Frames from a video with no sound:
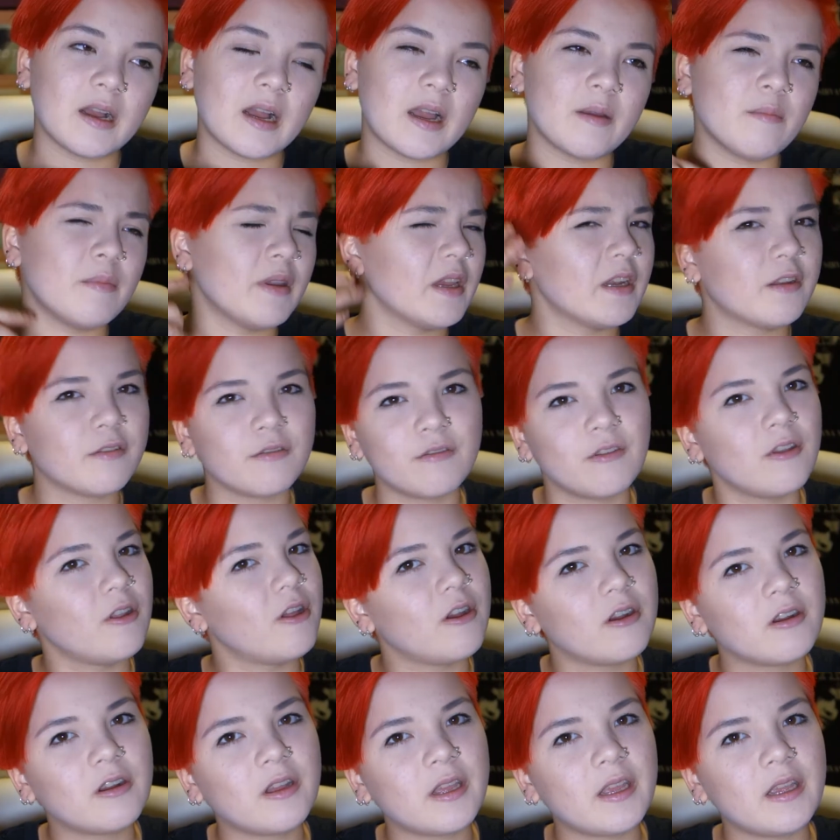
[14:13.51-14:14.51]
I made a
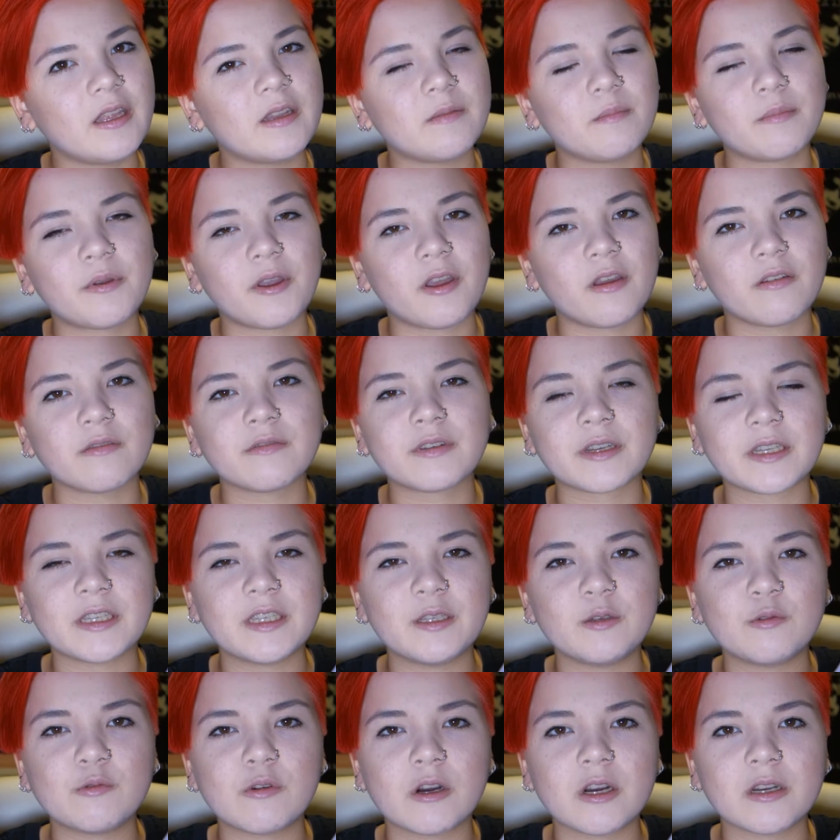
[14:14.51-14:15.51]
vlog in
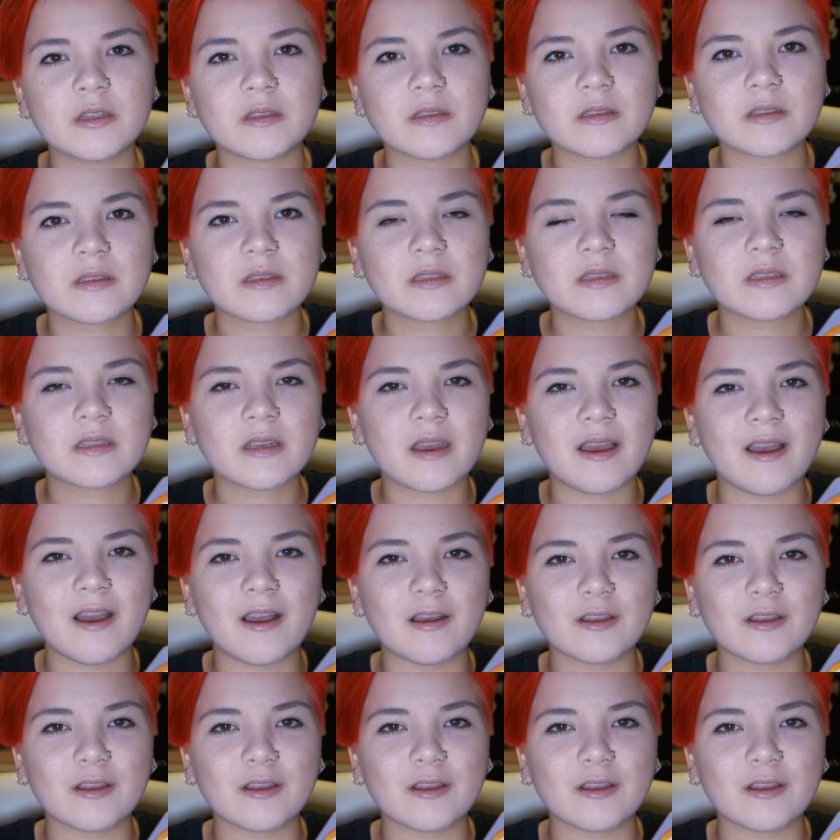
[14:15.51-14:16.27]
Braverie once,